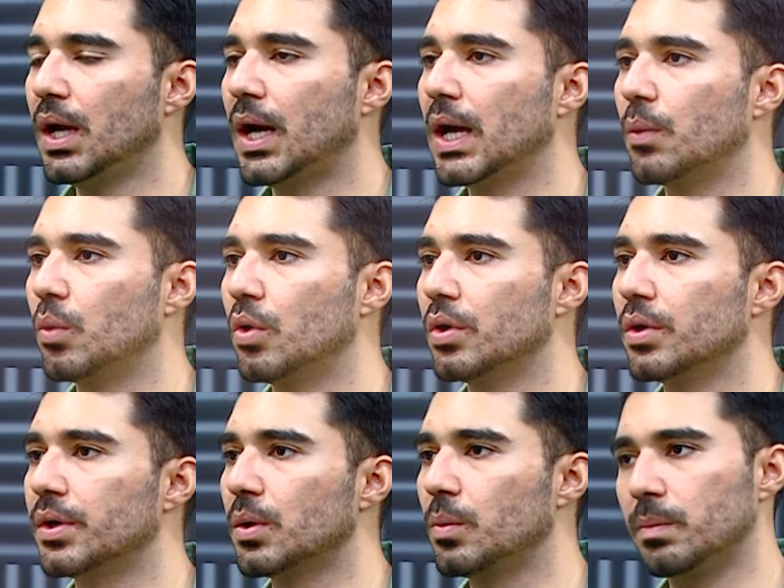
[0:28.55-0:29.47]
I
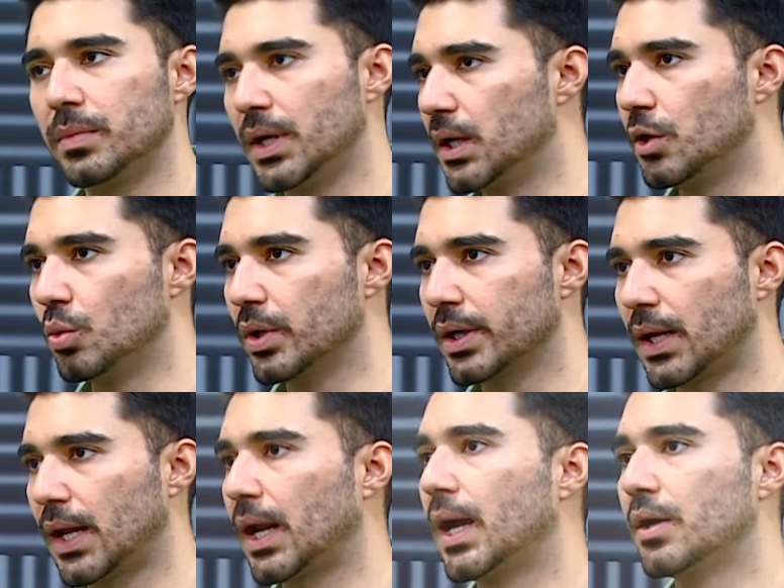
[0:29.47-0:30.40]
would you really do it.
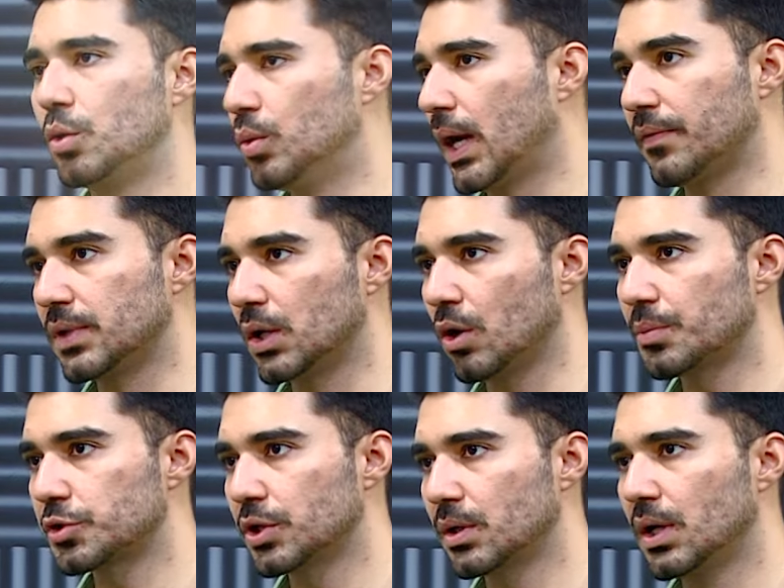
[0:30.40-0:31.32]
And I do have that option.